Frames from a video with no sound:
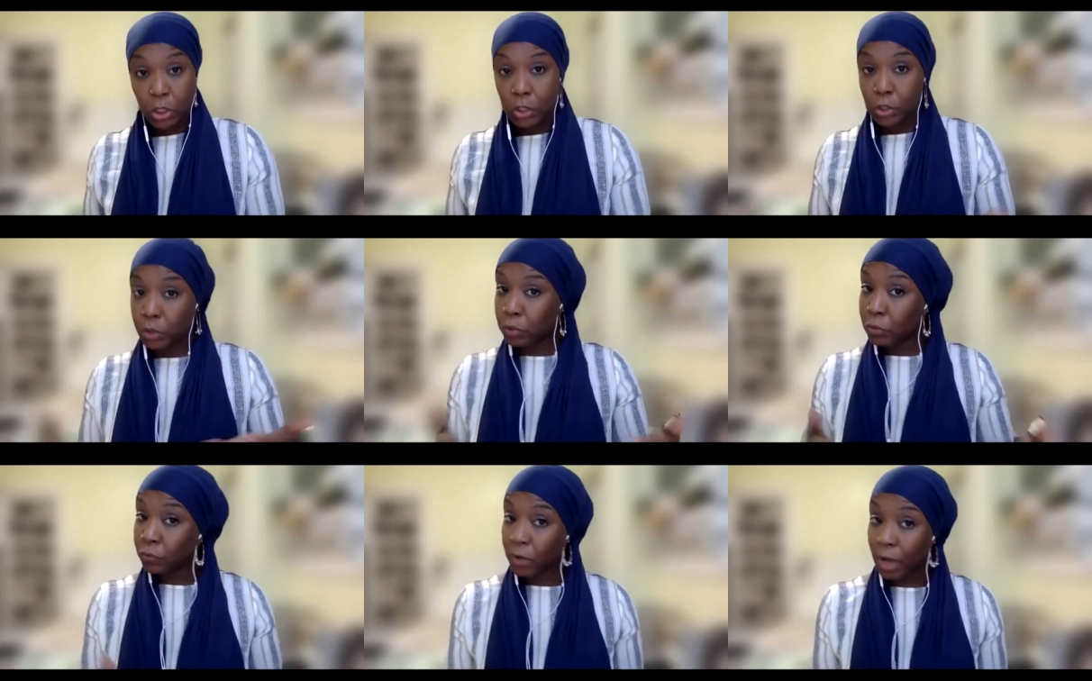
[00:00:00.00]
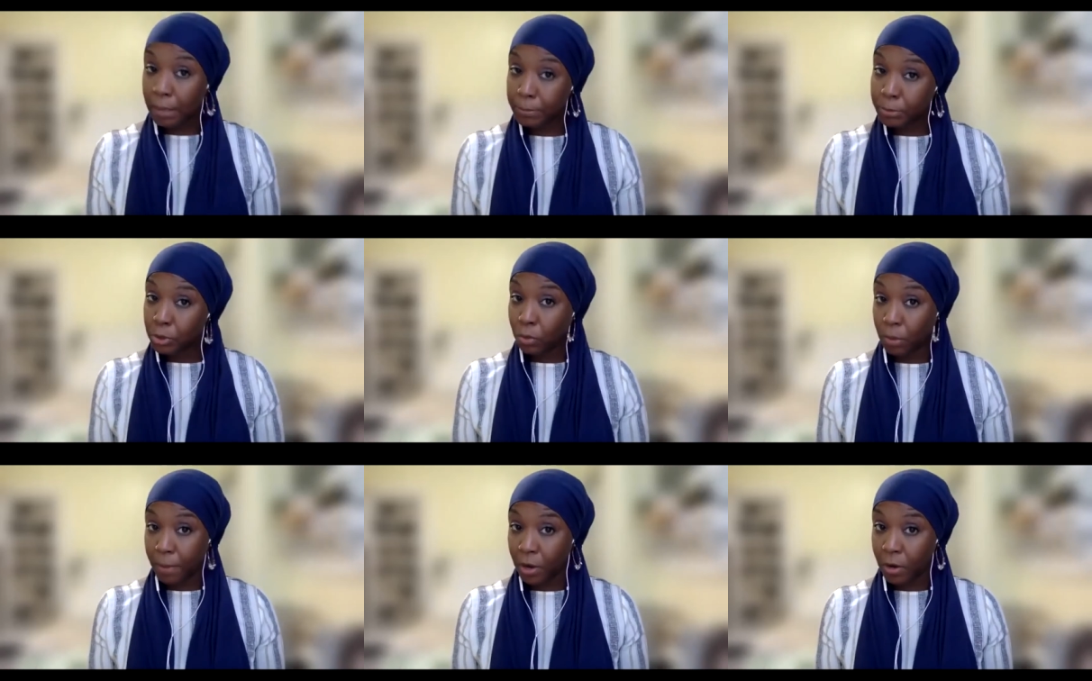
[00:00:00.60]
you've come to
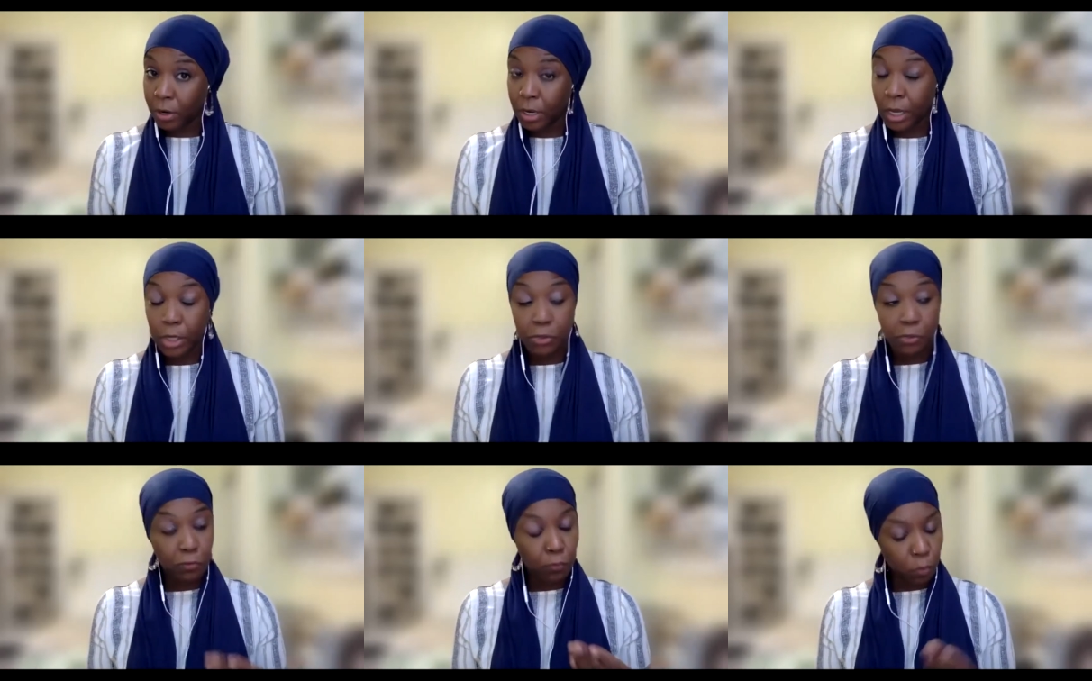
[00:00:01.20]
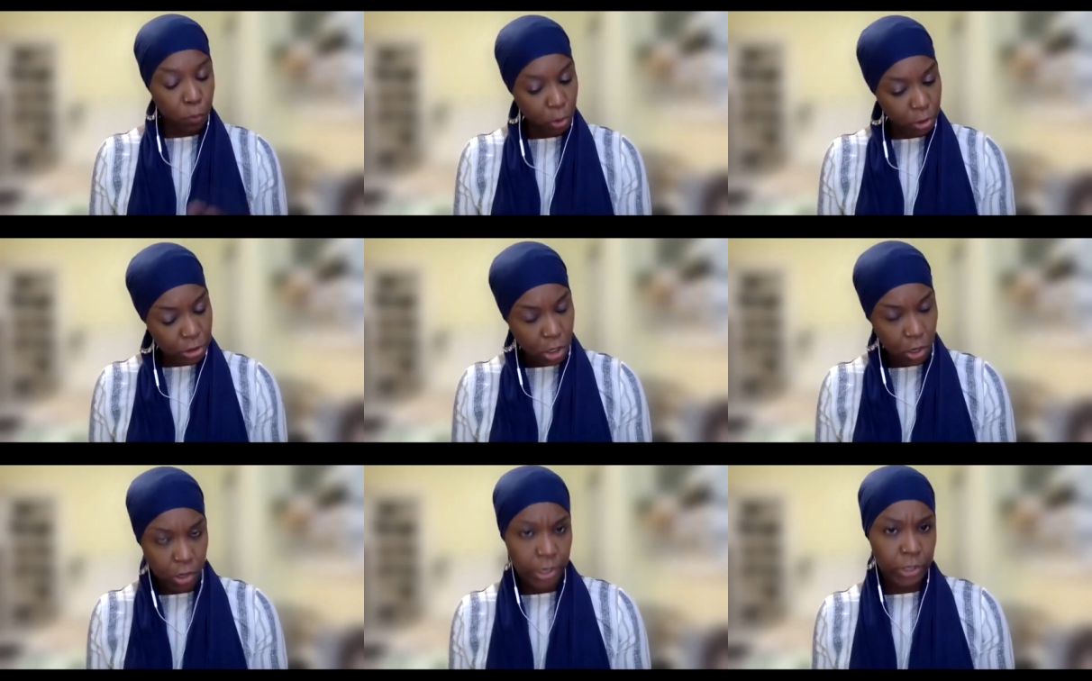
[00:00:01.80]
America and you've worked hard